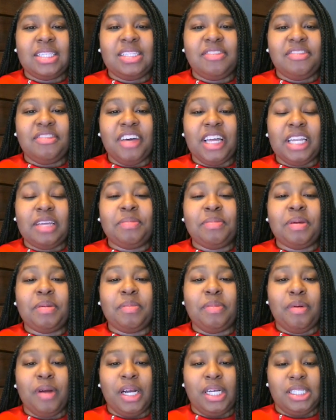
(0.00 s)

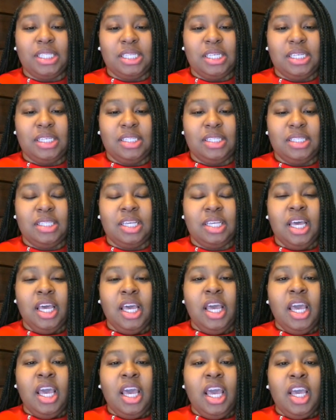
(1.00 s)
development process
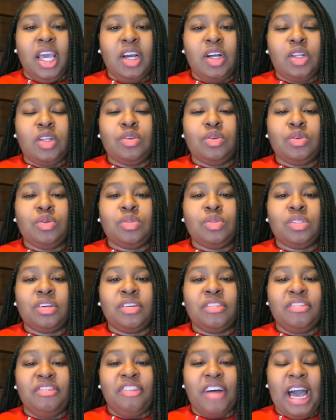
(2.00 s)
includes
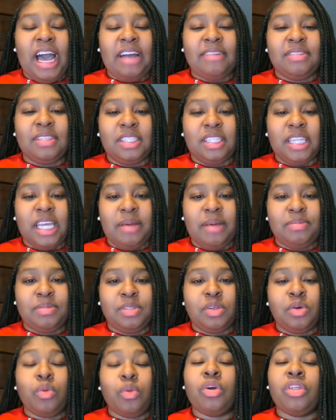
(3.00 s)
5
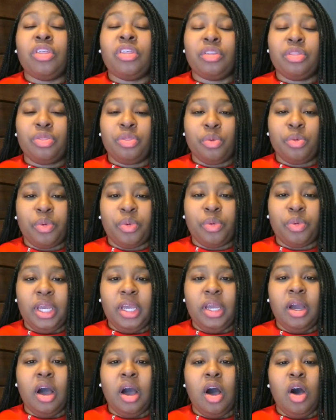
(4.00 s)
steps with
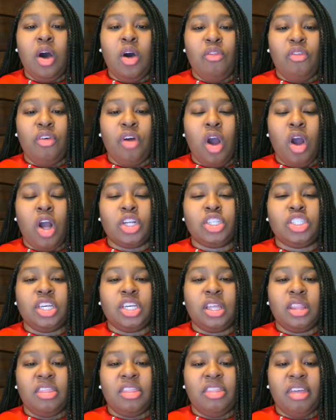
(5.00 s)
3
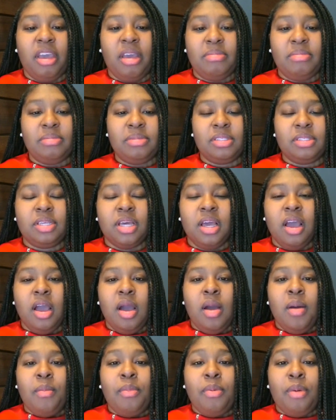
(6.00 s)
overarching themes:
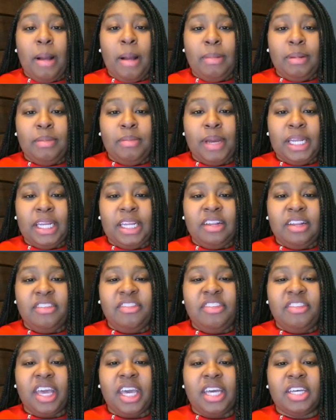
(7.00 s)
problem
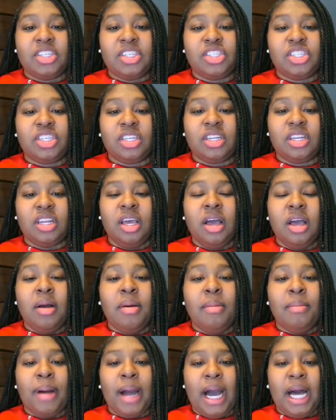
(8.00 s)
identification,
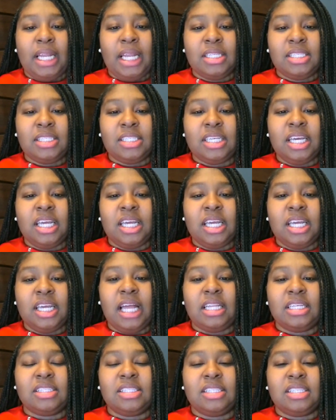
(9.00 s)
policy
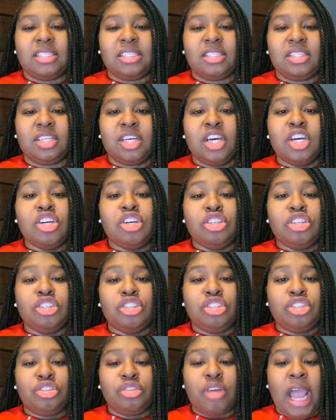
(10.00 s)
analysis,
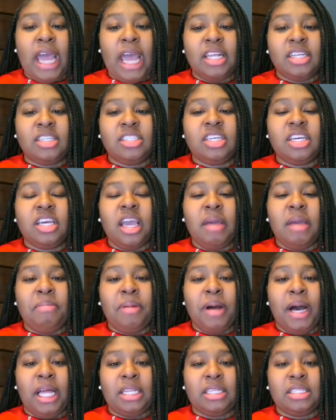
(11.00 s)
strategy and
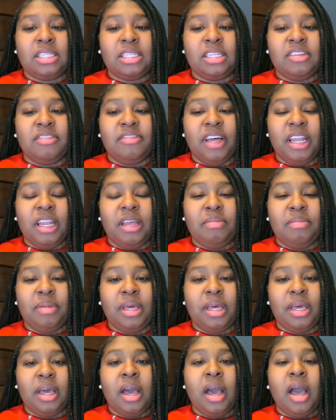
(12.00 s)
policy
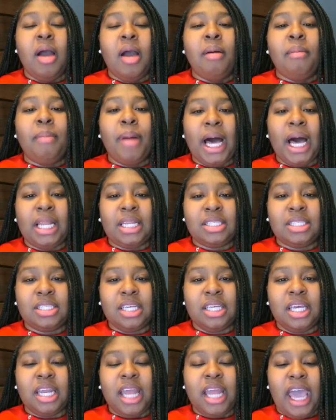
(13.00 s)
development,
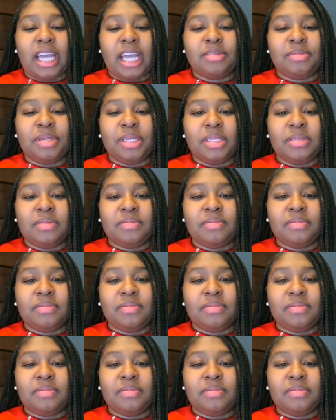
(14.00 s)
policy enactment.